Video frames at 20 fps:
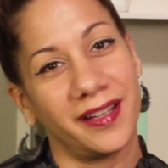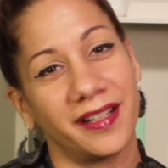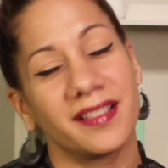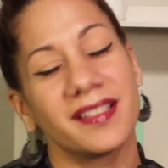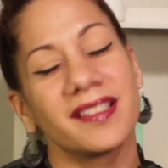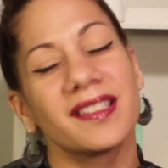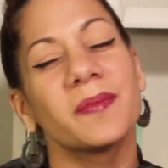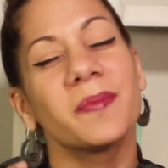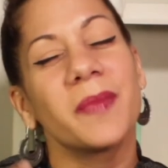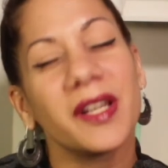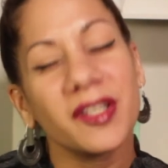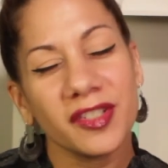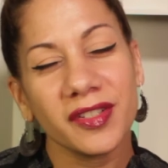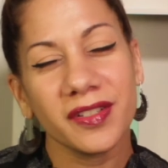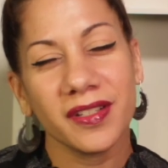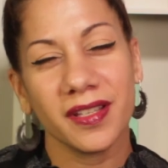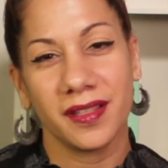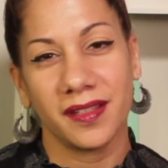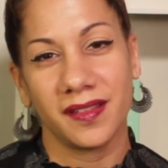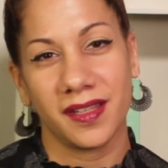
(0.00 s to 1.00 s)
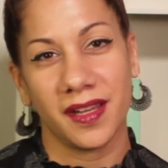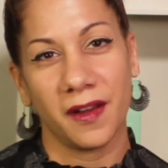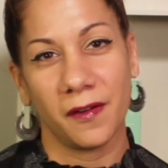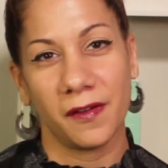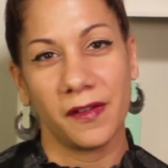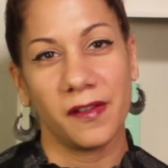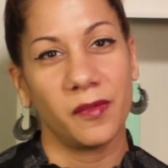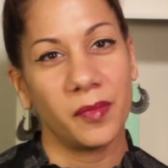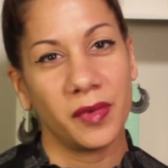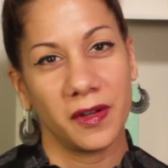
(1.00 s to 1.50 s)
especially in this
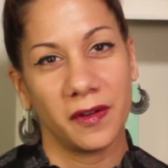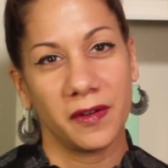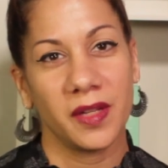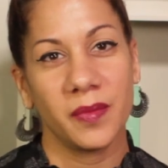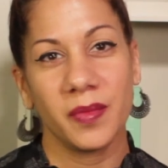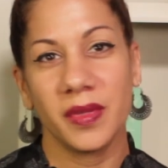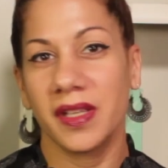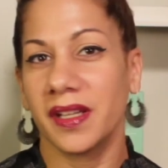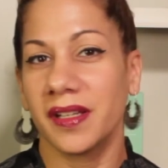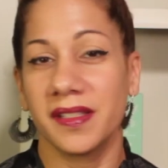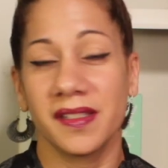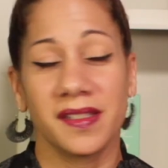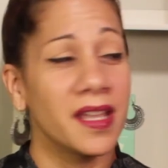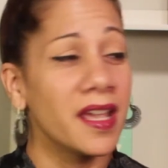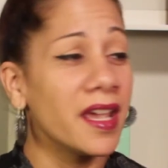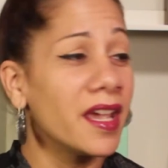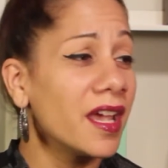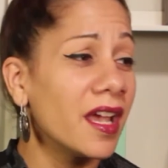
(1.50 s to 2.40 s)
area of purity, because